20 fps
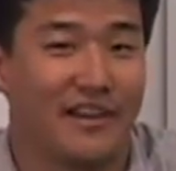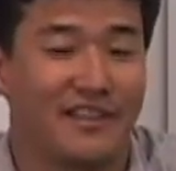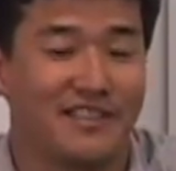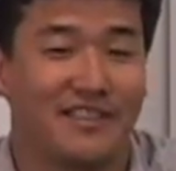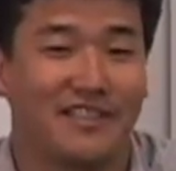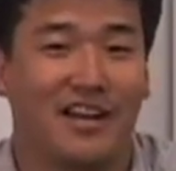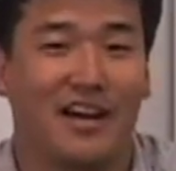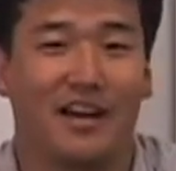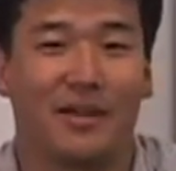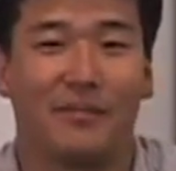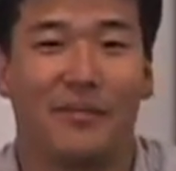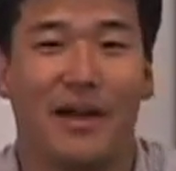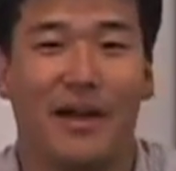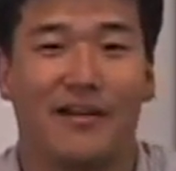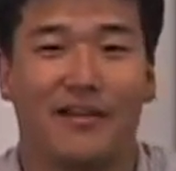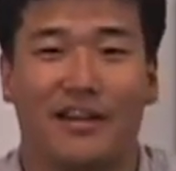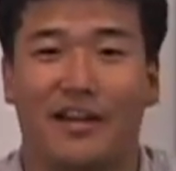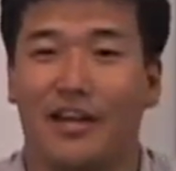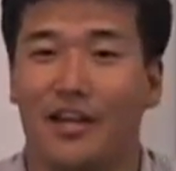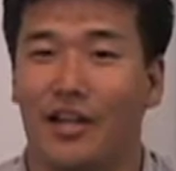It's not
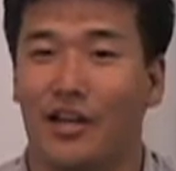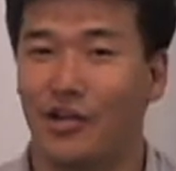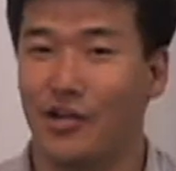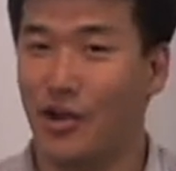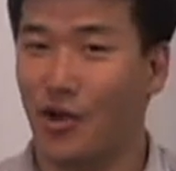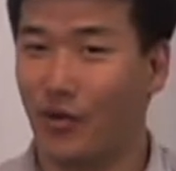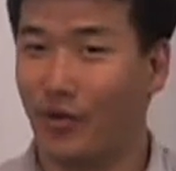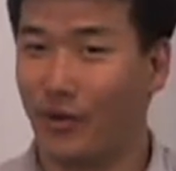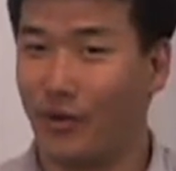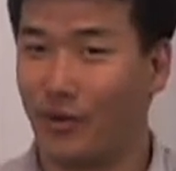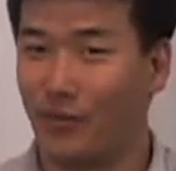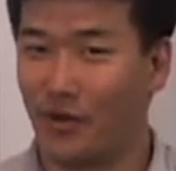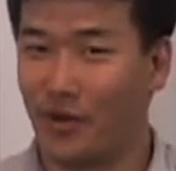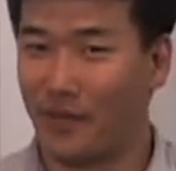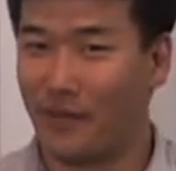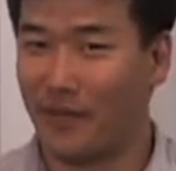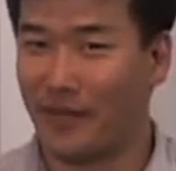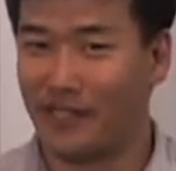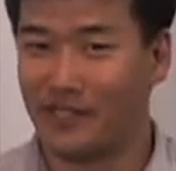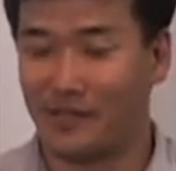about knowing what
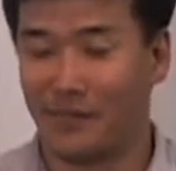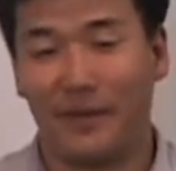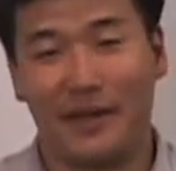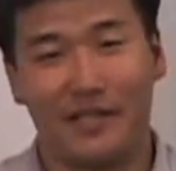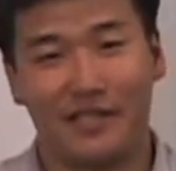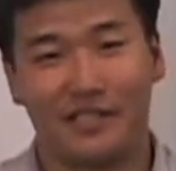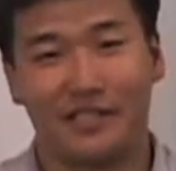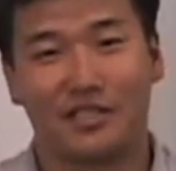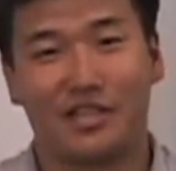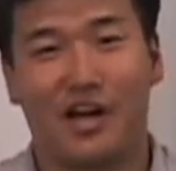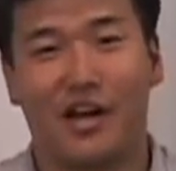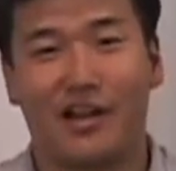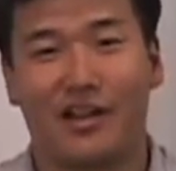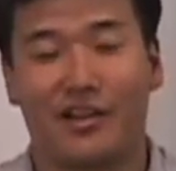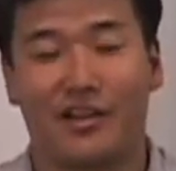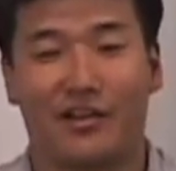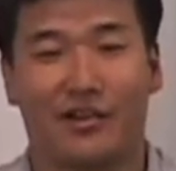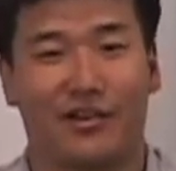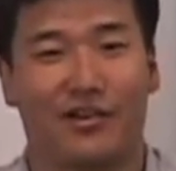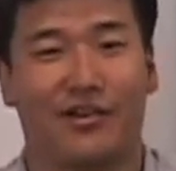makes amazing
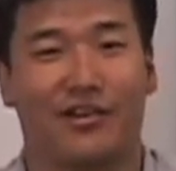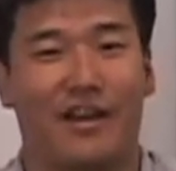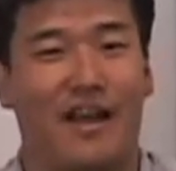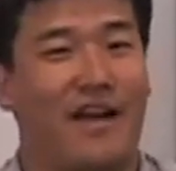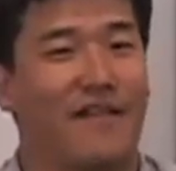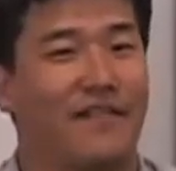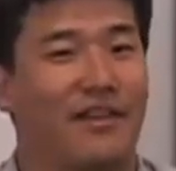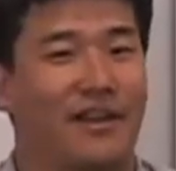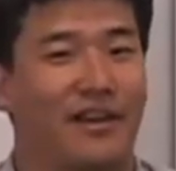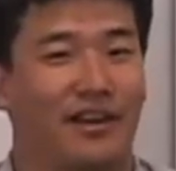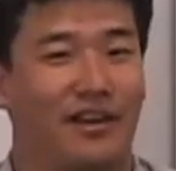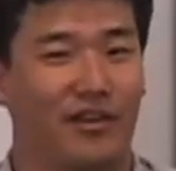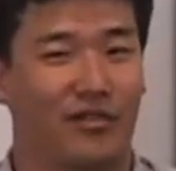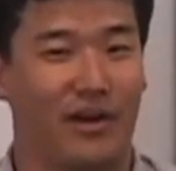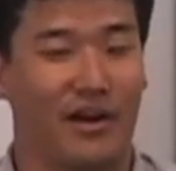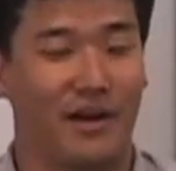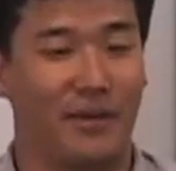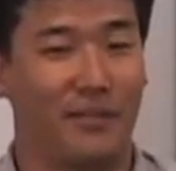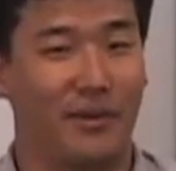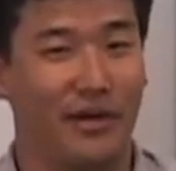chocolate or having a
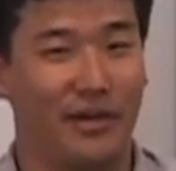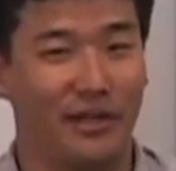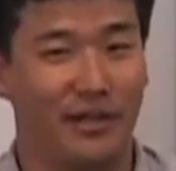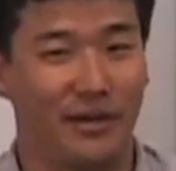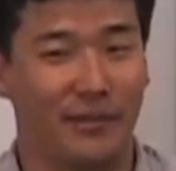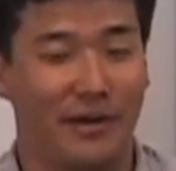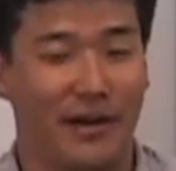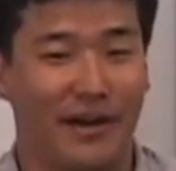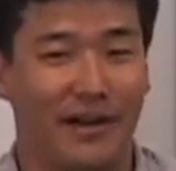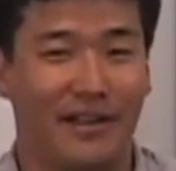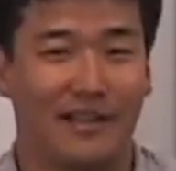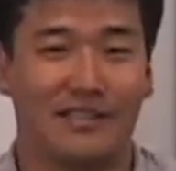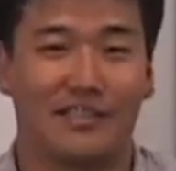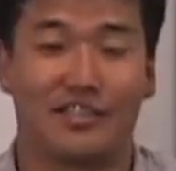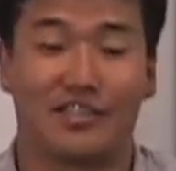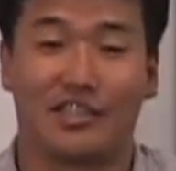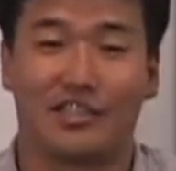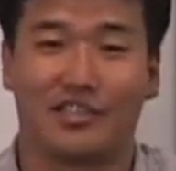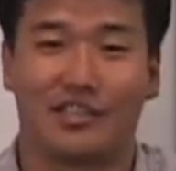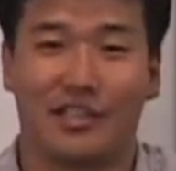great opinion about it. It's
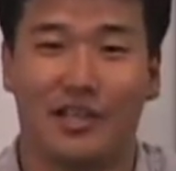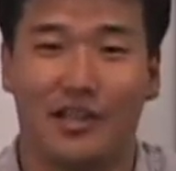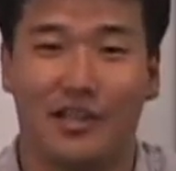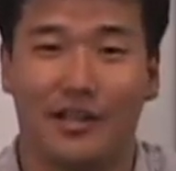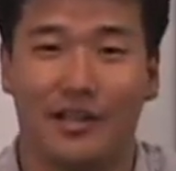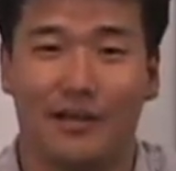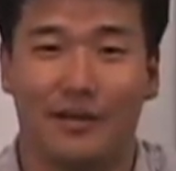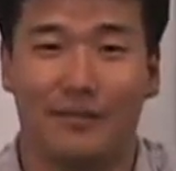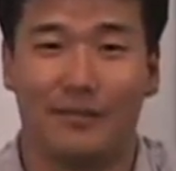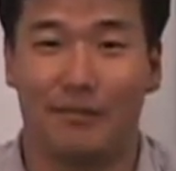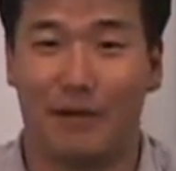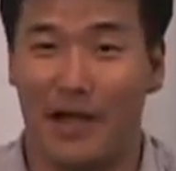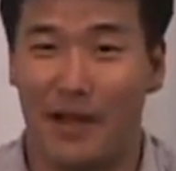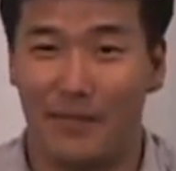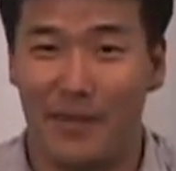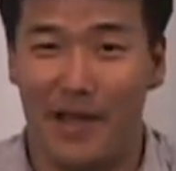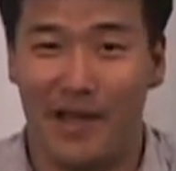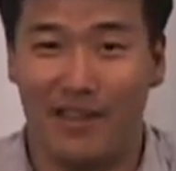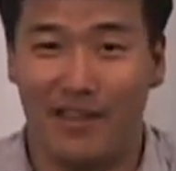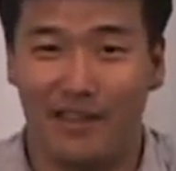just my
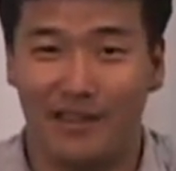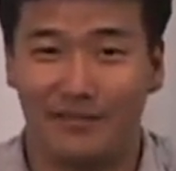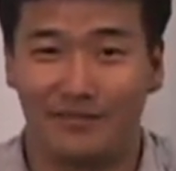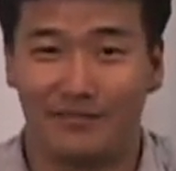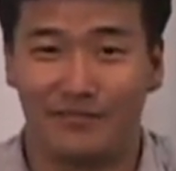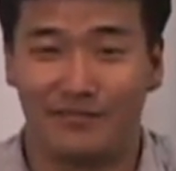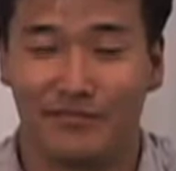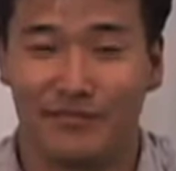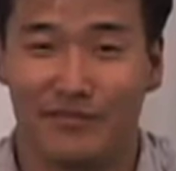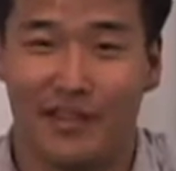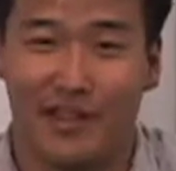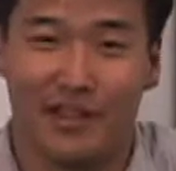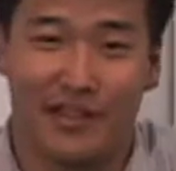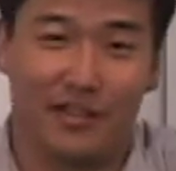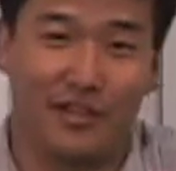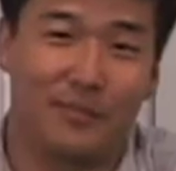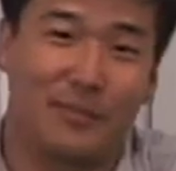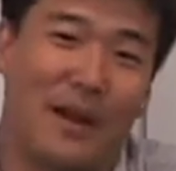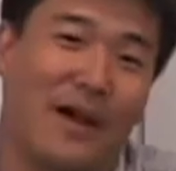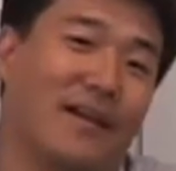palate and
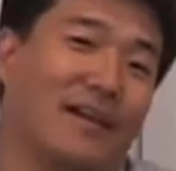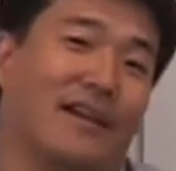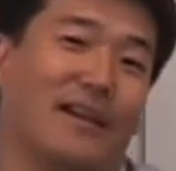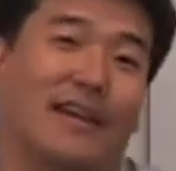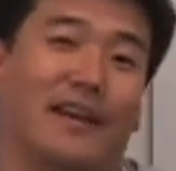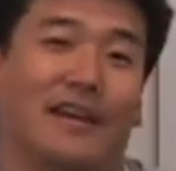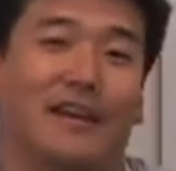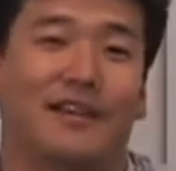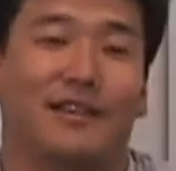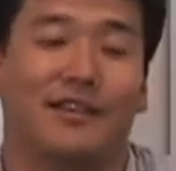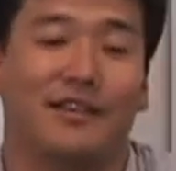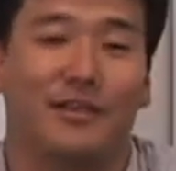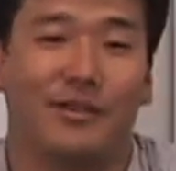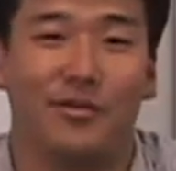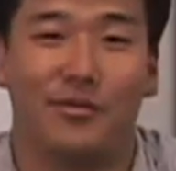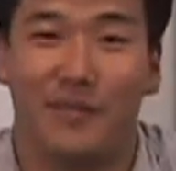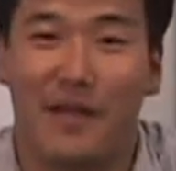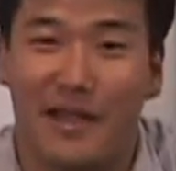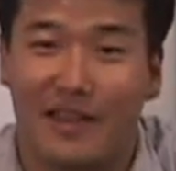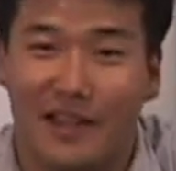your palate, and
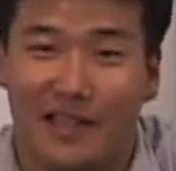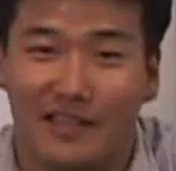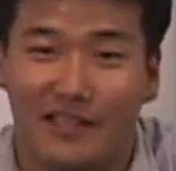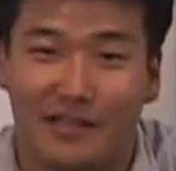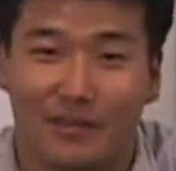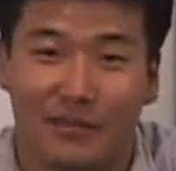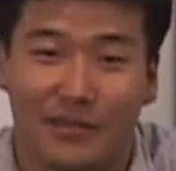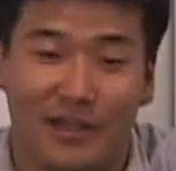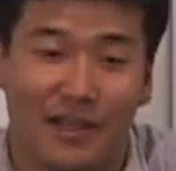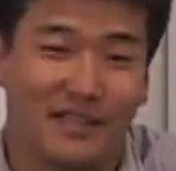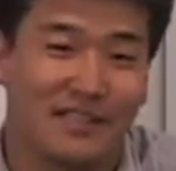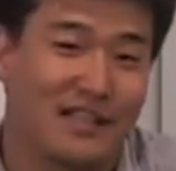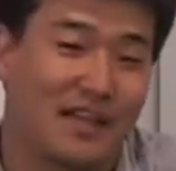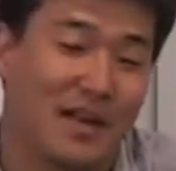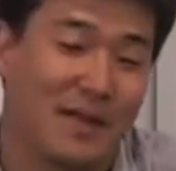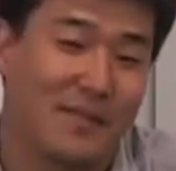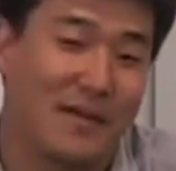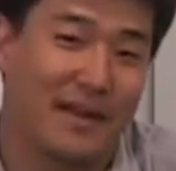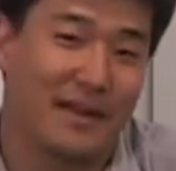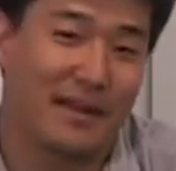you may like some things,
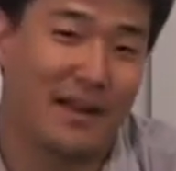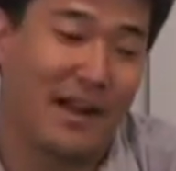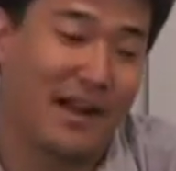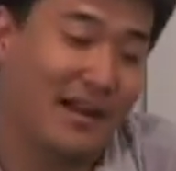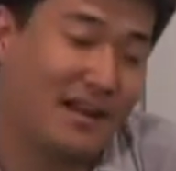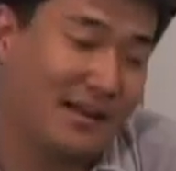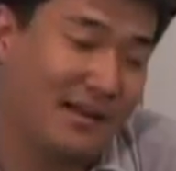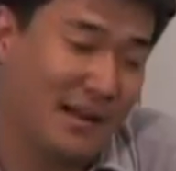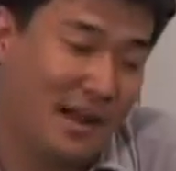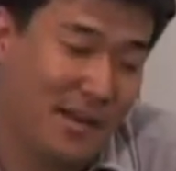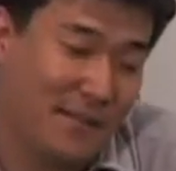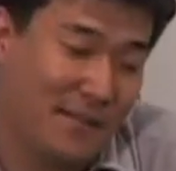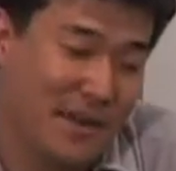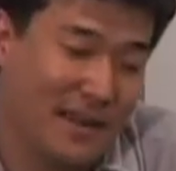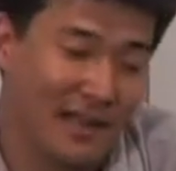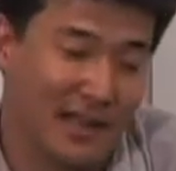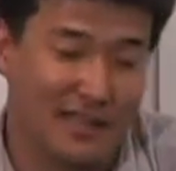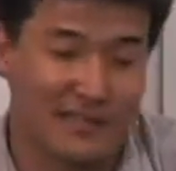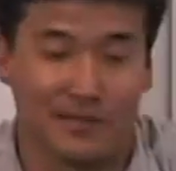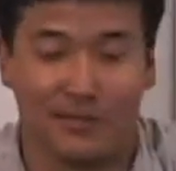and I may
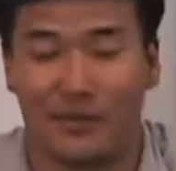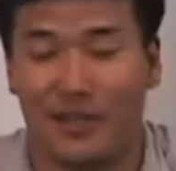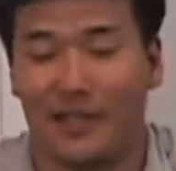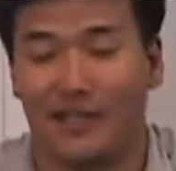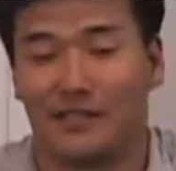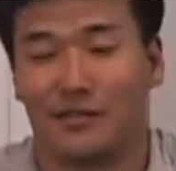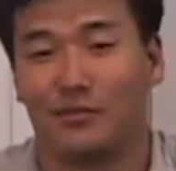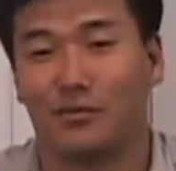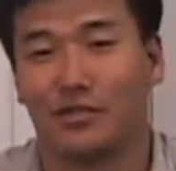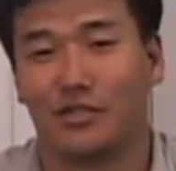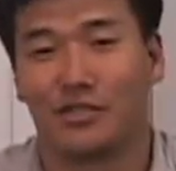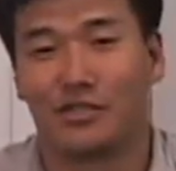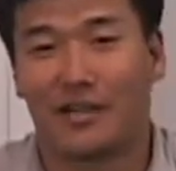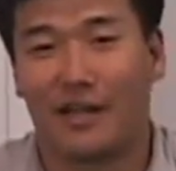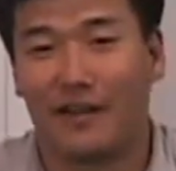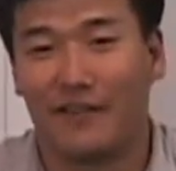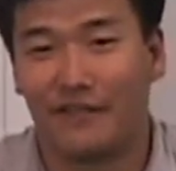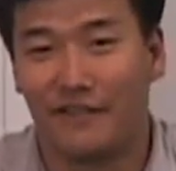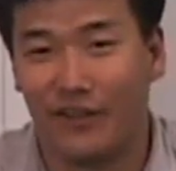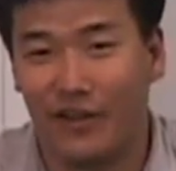like some things, and we'll just
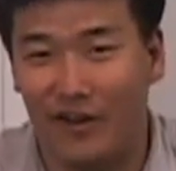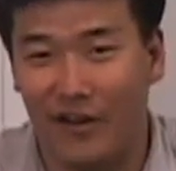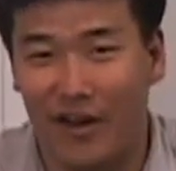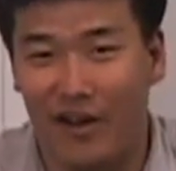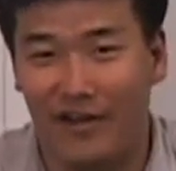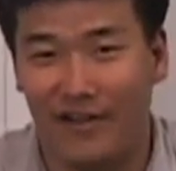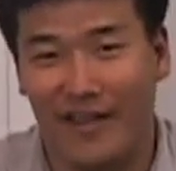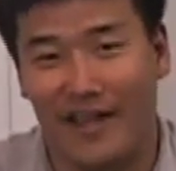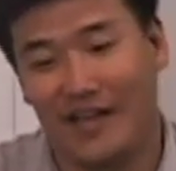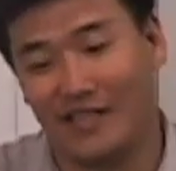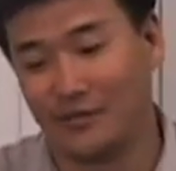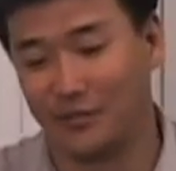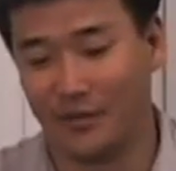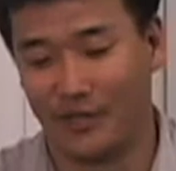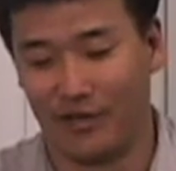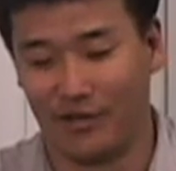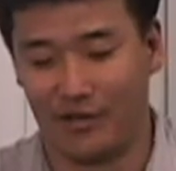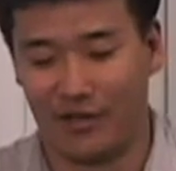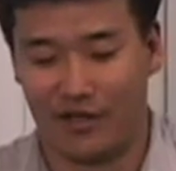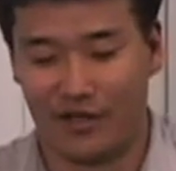kind of figure out as we
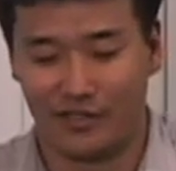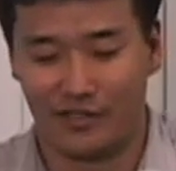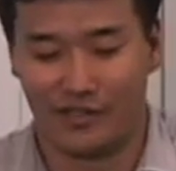go along.